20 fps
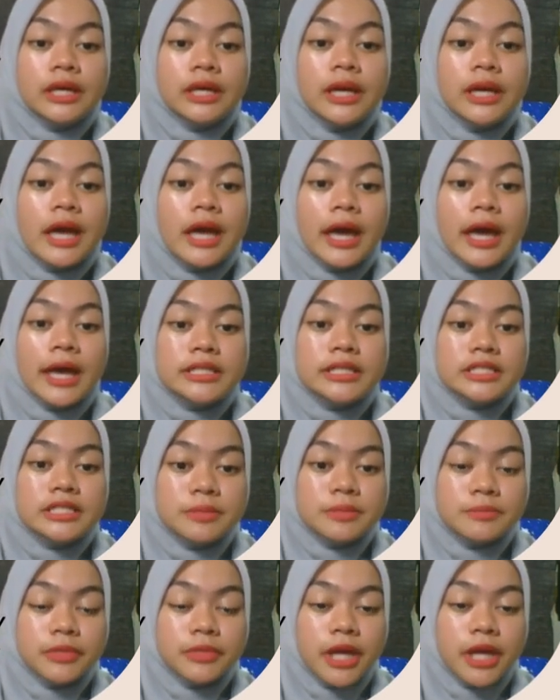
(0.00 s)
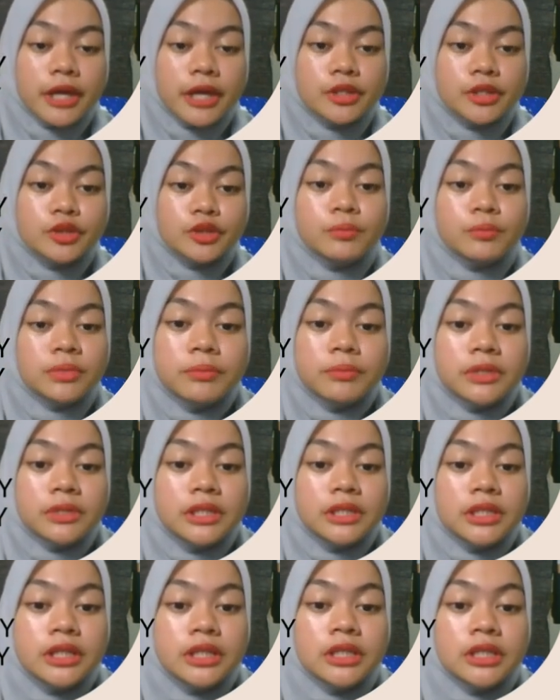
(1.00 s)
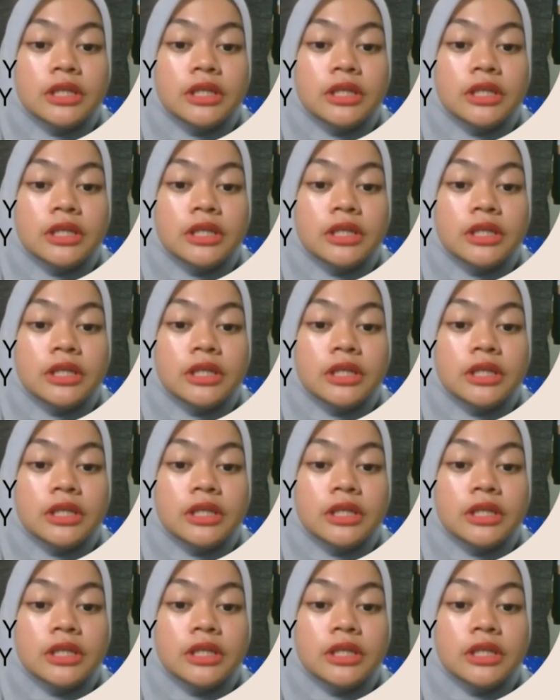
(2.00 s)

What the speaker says: and GPN to PPD